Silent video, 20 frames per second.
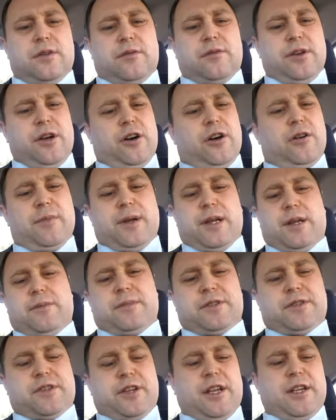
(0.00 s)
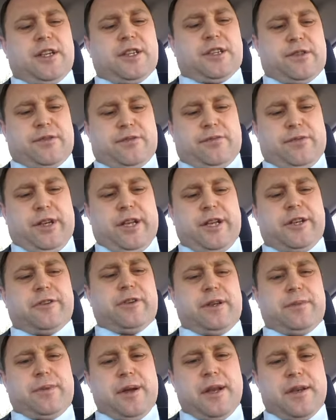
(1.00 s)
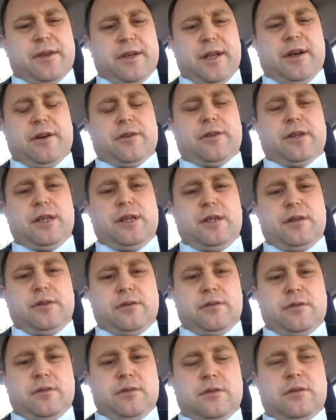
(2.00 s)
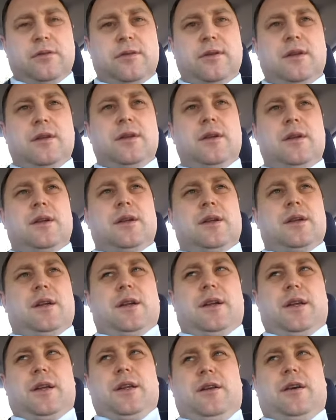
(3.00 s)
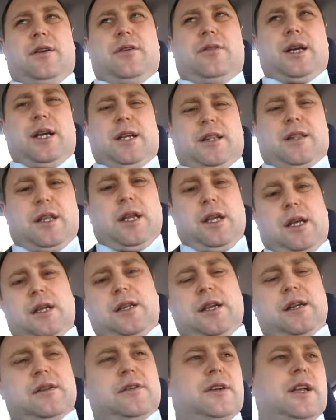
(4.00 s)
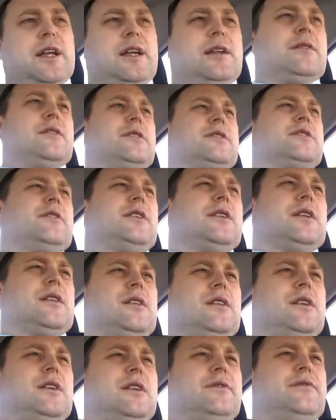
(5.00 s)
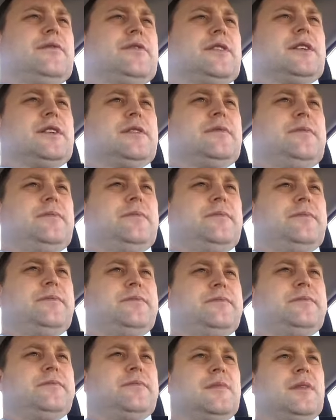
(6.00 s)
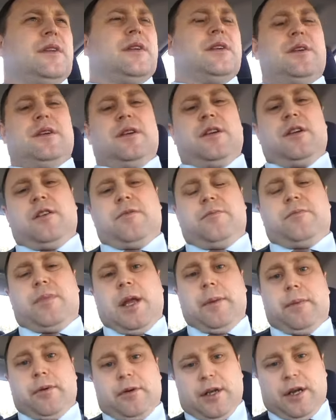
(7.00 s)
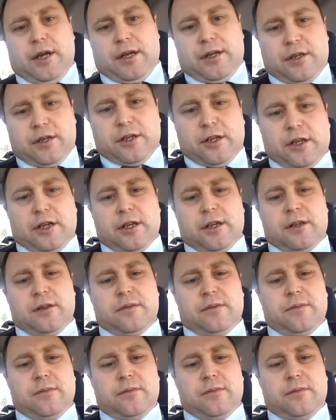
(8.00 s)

We all make mistakes. We need to repent daily. You know, like I think thinking the other day, there's not a lot of uh, people that, uh,